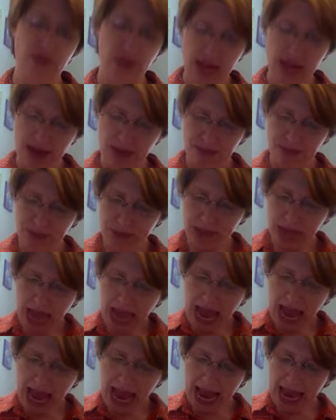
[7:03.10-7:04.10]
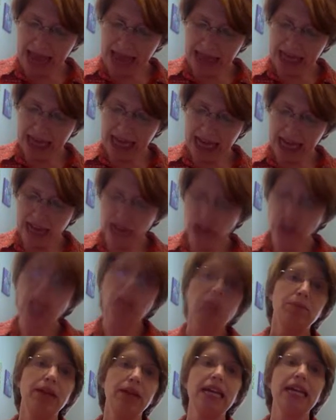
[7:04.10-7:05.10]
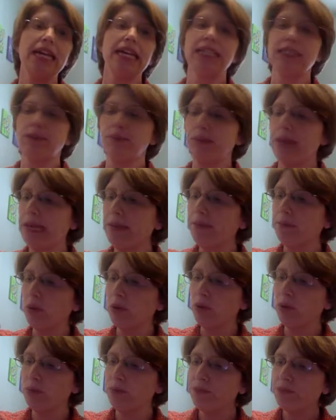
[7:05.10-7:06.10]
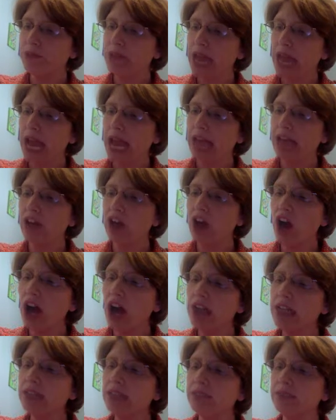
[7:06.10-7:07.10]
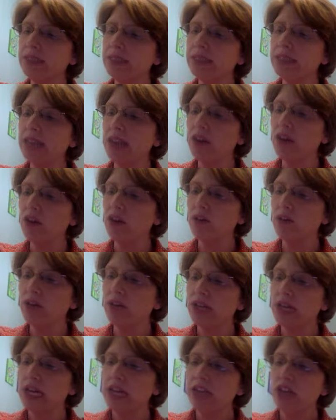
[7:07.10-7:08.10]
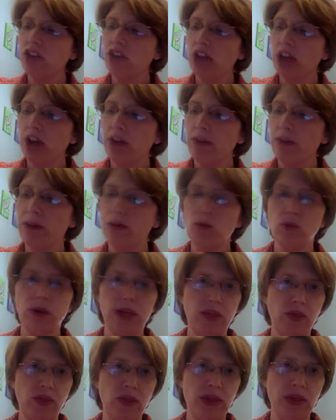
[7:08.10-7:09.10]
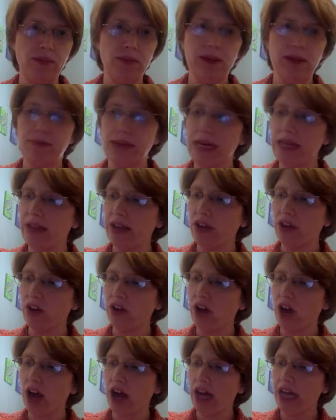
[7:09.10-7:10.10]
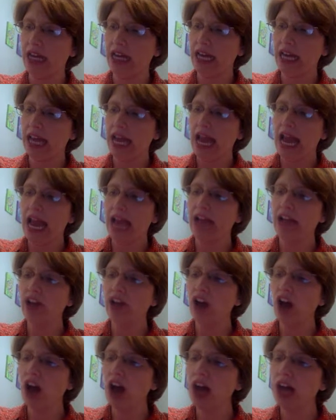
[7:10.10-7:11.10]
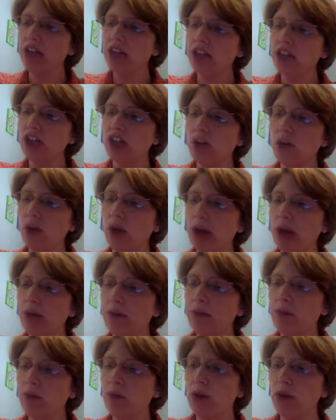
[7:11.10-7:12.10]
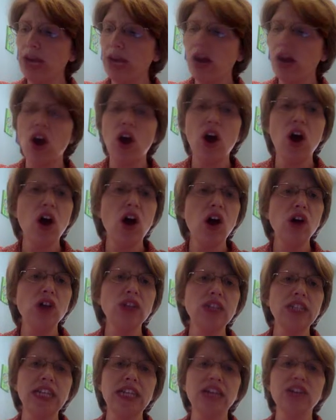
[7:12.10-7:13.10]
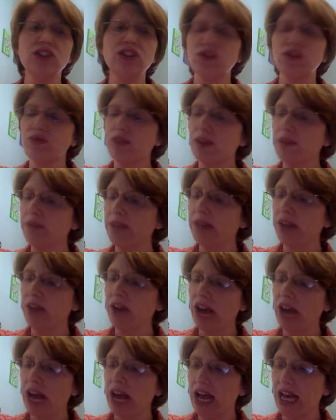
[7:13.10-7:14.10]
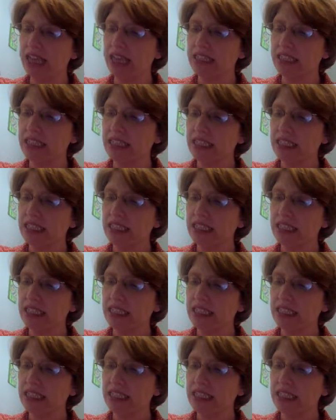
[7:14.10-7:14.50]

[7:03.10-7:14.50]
them, and they shall be his people. And God himself shall be with them and be their God. And God shall wipe away all tears from their eyes.